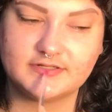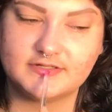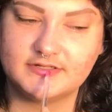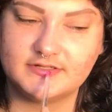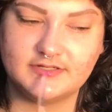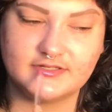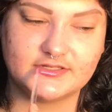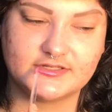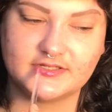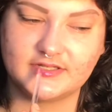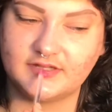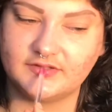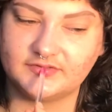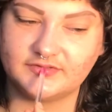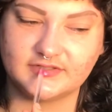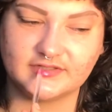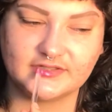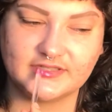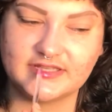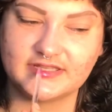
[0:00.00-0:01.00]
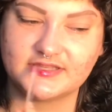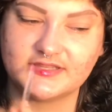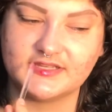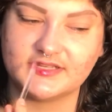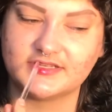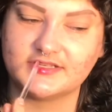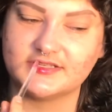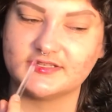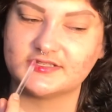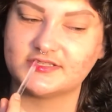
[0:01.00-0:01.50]
and stuff for like
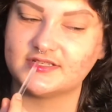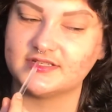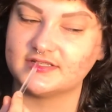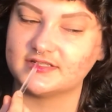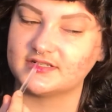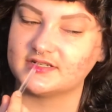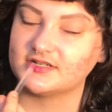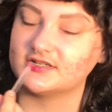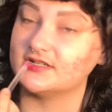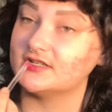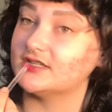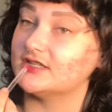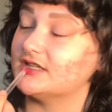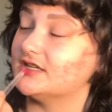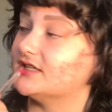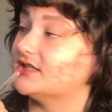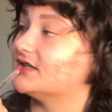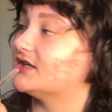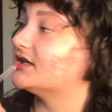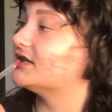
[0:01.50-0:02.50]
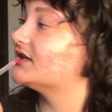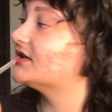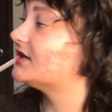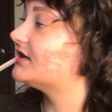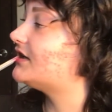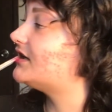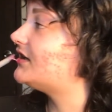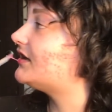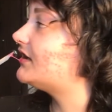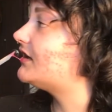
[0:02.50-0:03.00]
thickness because girl, like,
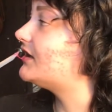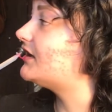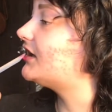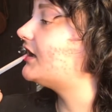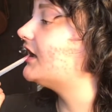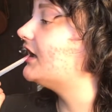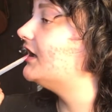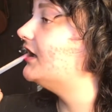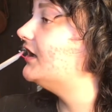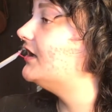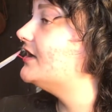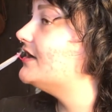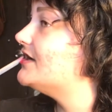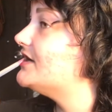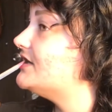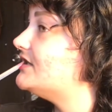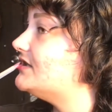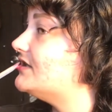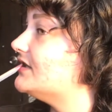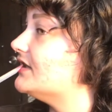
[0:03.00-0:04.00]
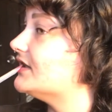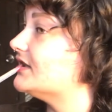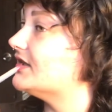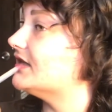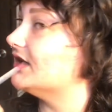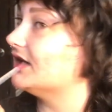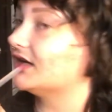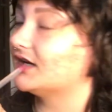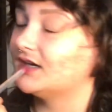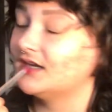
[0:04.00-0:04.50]
she
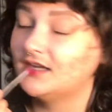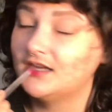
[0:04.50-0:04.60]
thick.